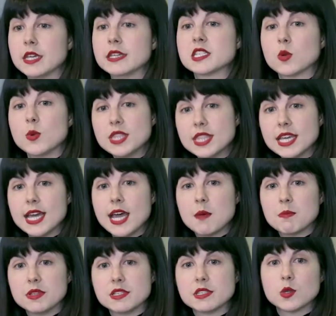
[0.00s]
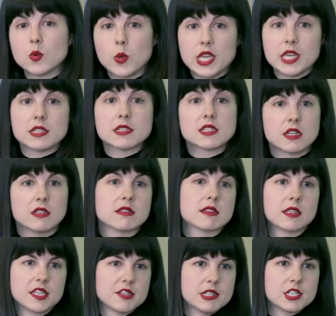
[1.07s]
So when that happens, we consult
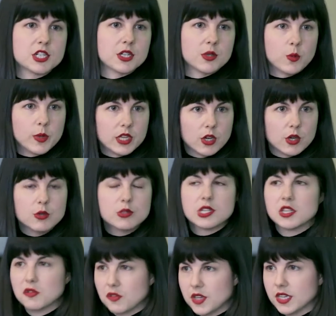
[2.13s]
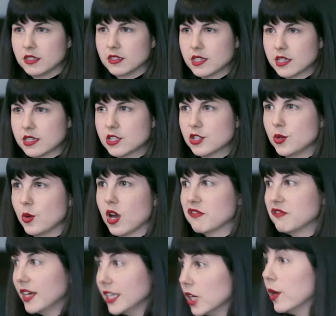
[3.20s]
the literature. We go to the field, to our
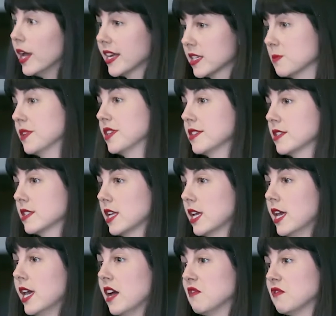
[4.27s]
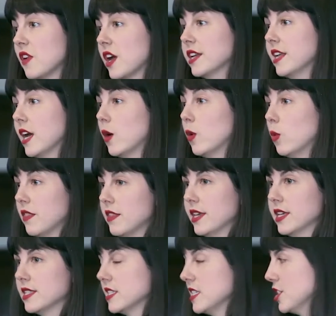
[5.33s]
fellow experts, and find out what they
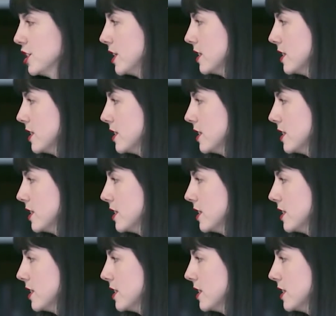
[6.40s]
can teach